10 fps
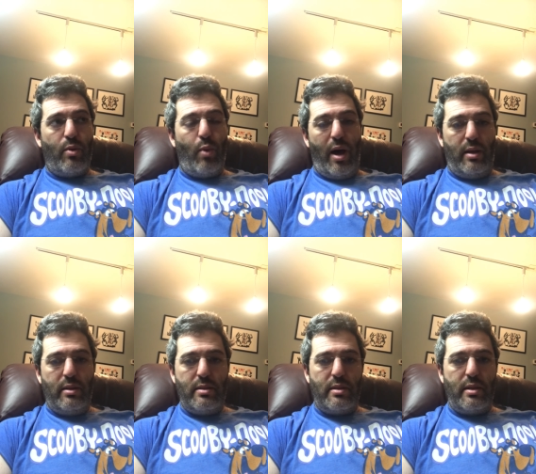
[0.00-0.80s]
Well,
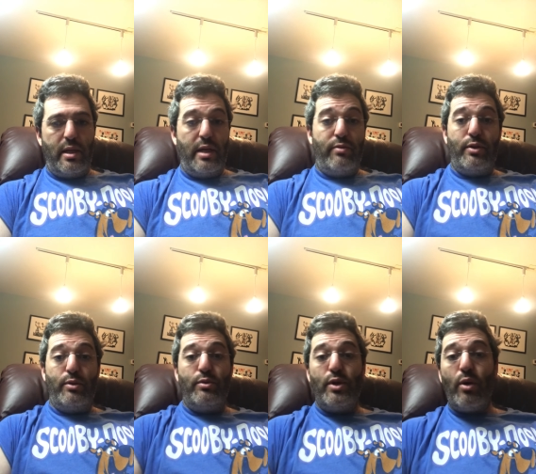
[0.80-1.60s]
if you
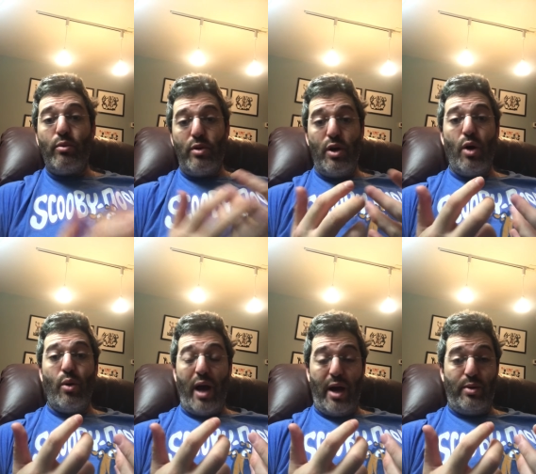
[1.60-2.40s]
don't know
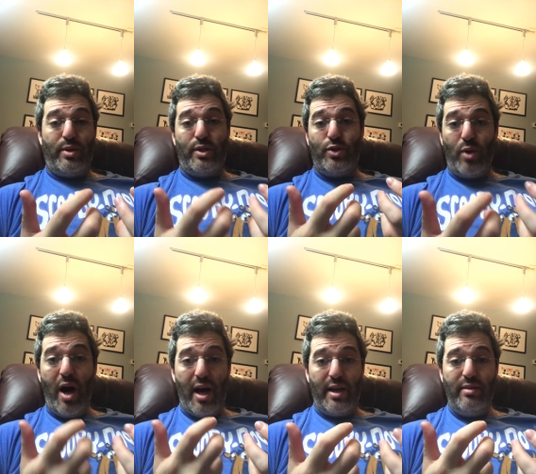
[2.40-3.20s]
how to
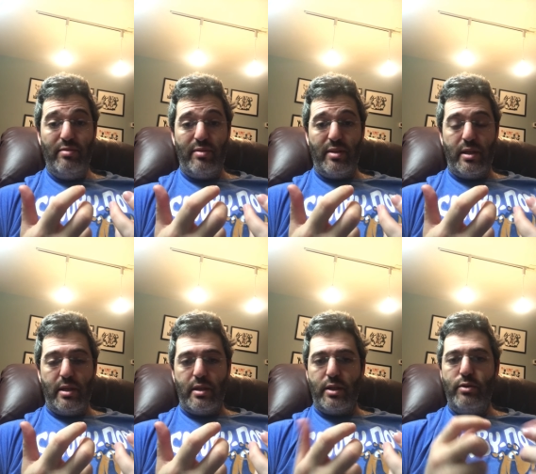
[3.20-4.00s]
drive,
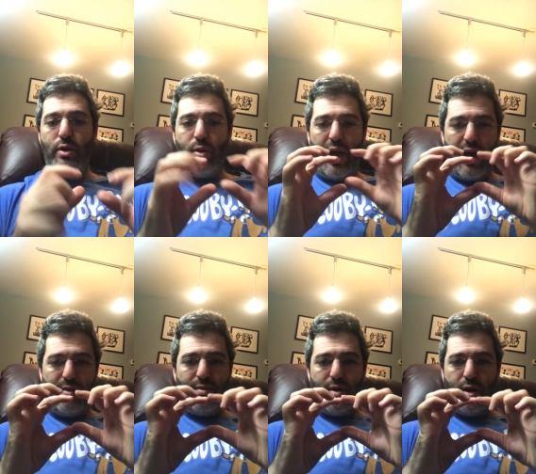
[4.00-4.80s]
you don't have
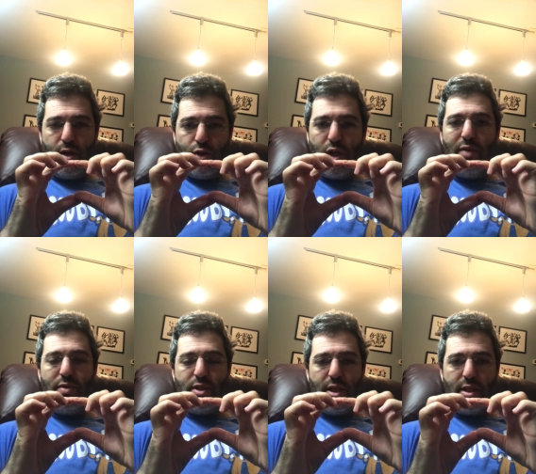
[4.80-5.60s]
a
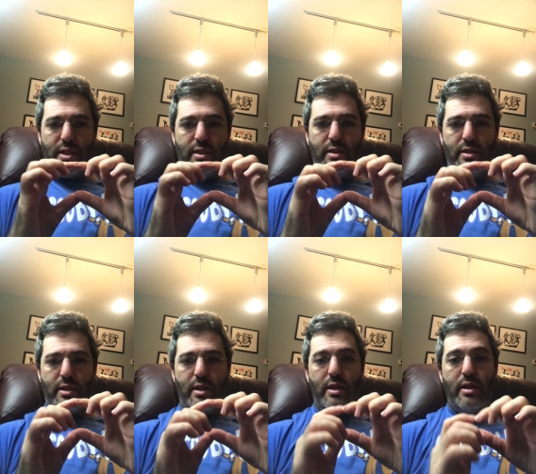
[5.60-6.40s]
driver's license,
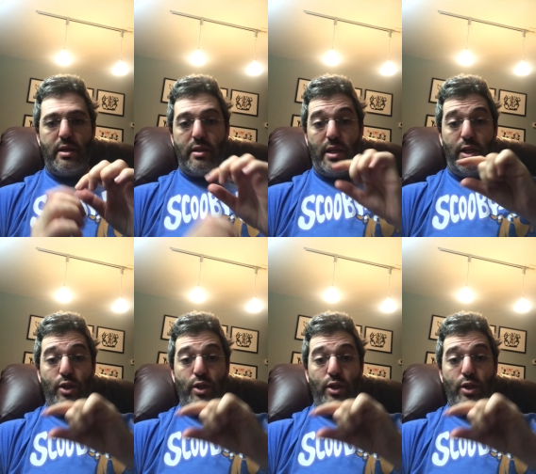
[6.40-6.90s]
then